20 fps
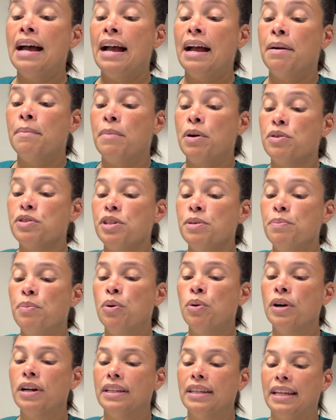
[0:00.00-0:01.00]
Most
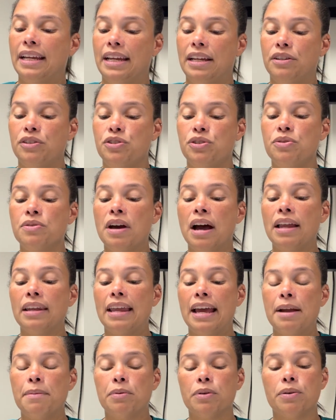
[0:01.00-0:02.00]
importantly, do not
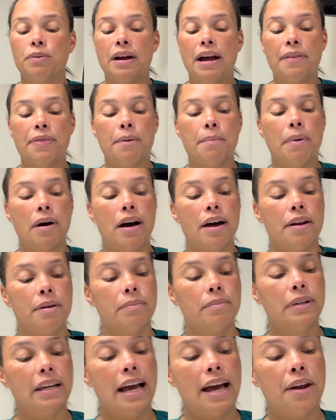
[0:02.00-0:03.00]
label around the
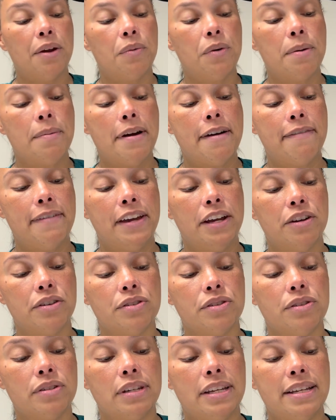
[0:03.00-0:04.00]
bottom. Kind of where my fingers
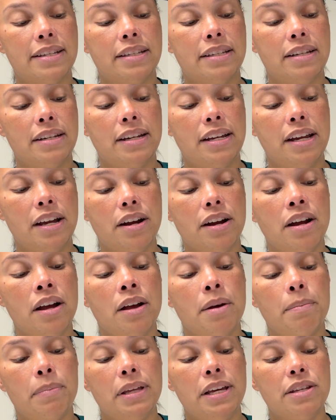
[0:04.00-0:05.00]
are listed here,
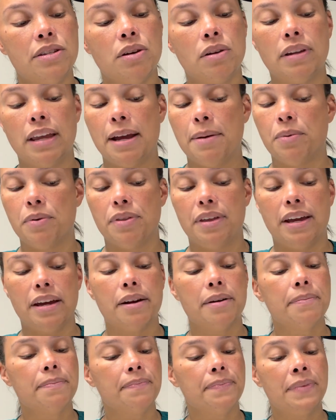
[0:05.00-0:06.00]
please don't label
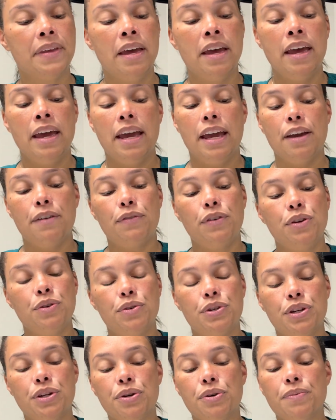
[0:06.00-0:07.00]
there. If you
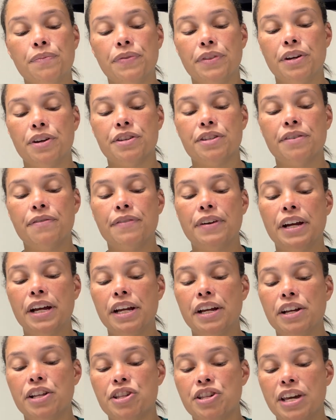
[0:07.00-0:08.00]
do, there's a very
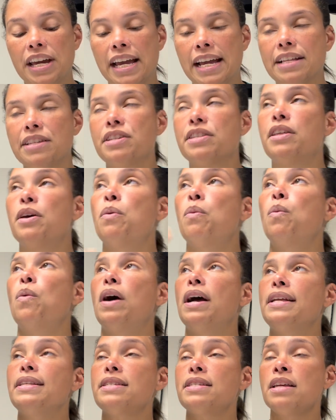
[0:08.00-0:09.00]
good chance that
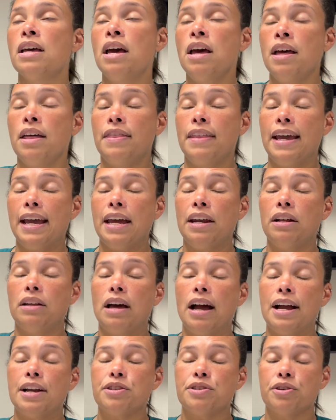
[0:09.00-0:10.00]
once the
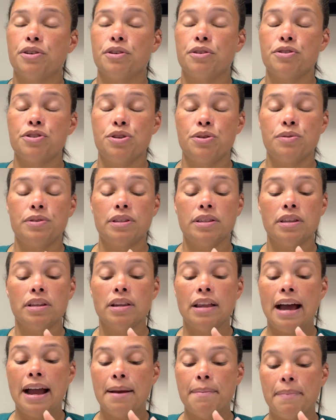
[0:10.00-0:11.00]
analyzer shoots the
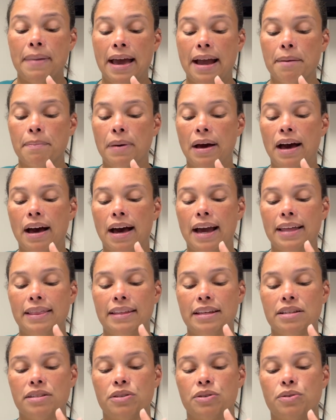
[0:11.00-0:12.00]
light back behind
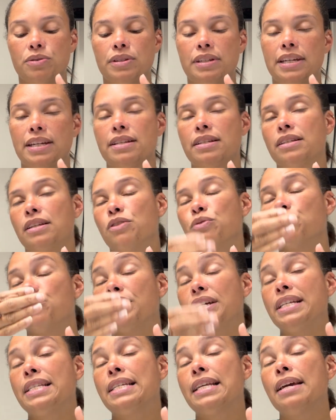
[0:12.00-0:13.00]
these little discs and
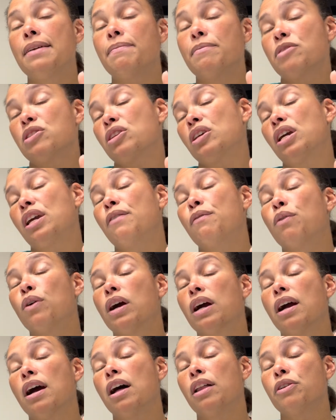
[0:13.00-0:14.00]
reads it, it's looking for a
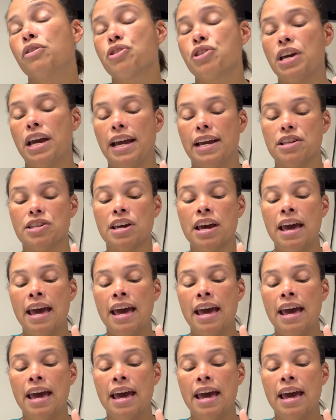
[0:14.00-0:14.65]
color change.